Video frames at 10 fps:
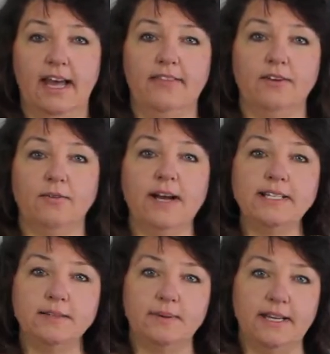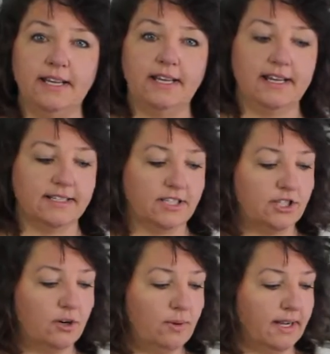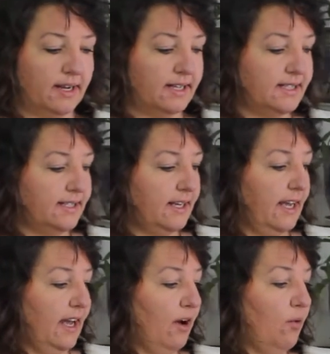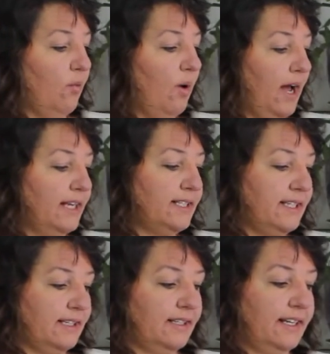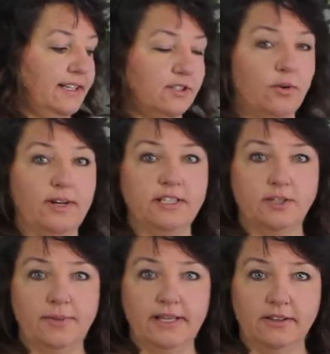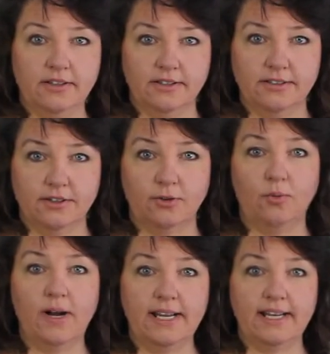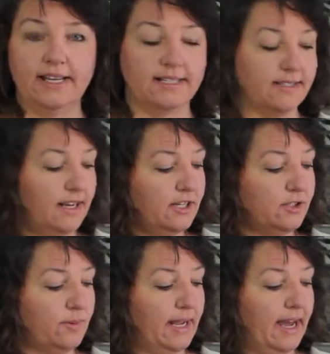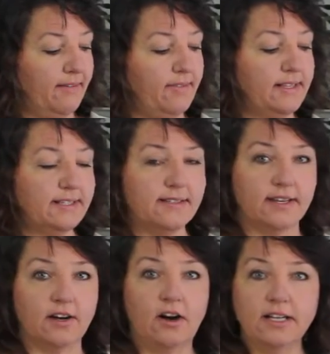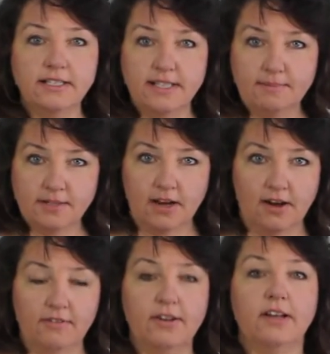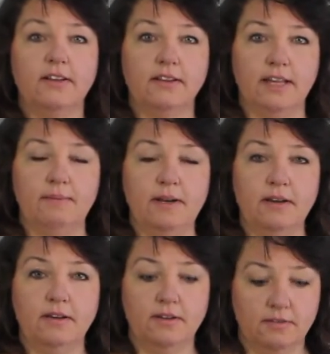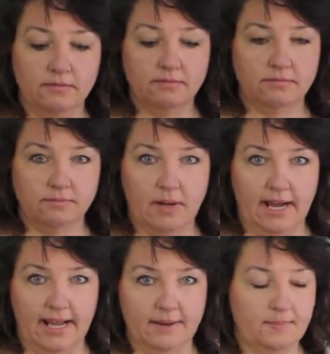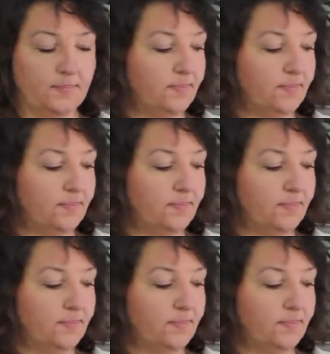And the recipe is showing us what is going to be learned or what it is. So this is the concept of lemon pie.